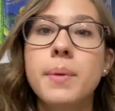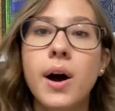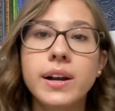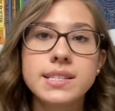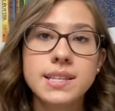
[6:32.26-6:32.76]

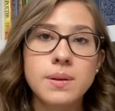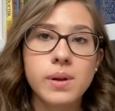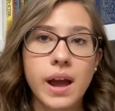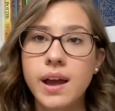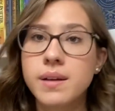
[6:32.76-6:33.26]
honestly, when
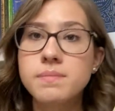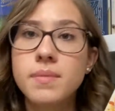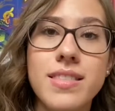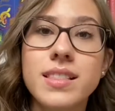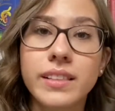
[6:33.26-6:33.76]
I'm
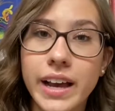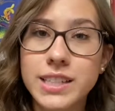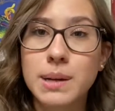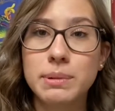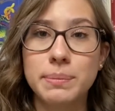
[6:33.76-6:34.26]
in the last
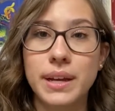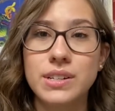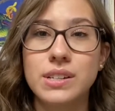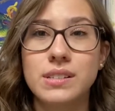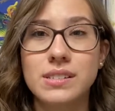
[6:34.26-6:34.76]
couple
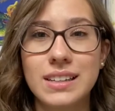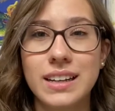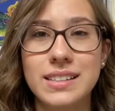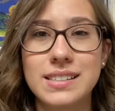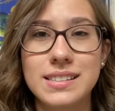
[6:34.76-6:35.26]
pages and
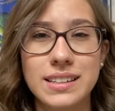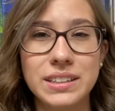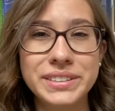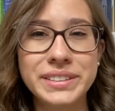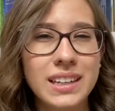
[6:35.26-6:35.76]
I
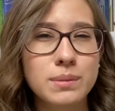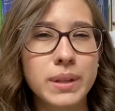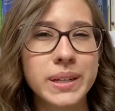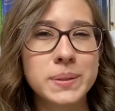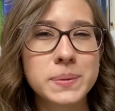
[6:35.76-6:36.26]
still am
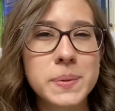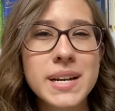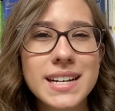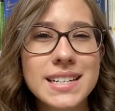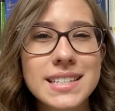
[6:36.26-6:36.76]
like,
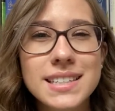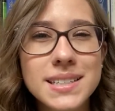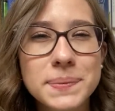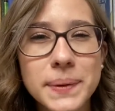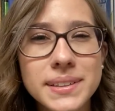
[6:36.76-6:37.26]
what is
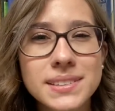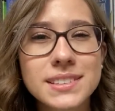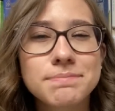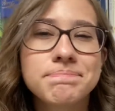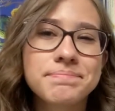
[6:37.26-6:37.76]
this world?
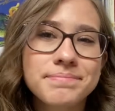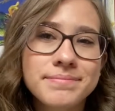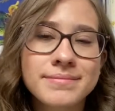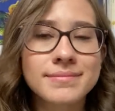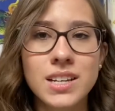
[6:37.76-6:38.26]

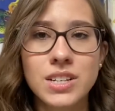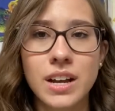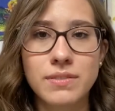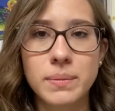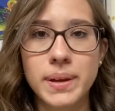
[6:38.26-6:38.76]

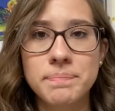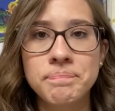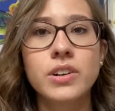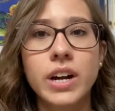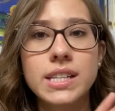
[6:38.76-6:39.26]
Not for me.
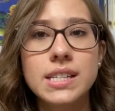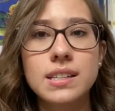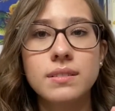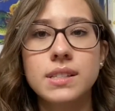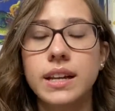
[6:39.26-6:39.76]

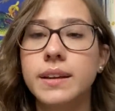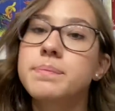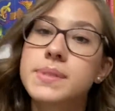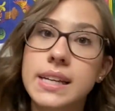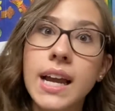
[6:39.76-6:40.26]
Crescent City,
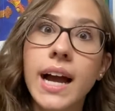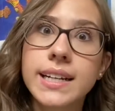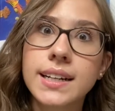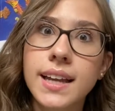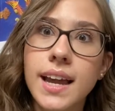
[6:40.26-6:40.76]
see, I
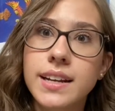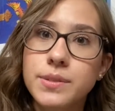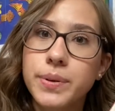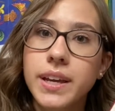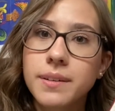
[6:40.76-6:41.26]
did it again. It's
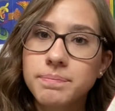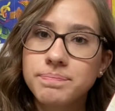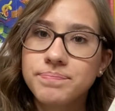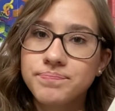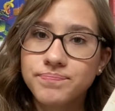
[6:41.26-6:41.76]
freaking
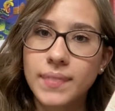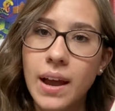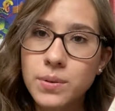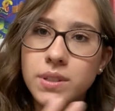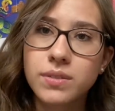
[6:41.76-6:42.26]

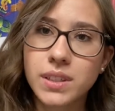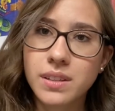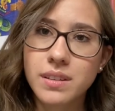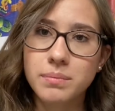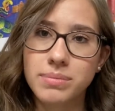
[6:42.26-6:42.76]
House of
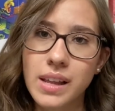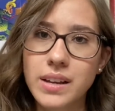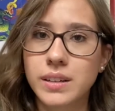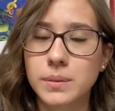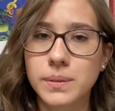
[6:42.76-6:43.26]
Earth and
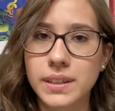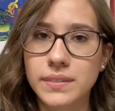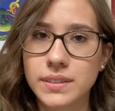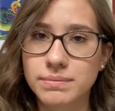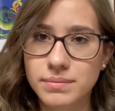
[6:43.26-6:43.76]
Blood or
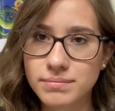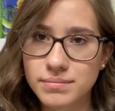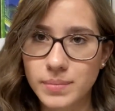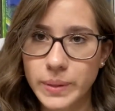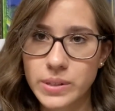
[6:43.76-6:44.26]
whatever it's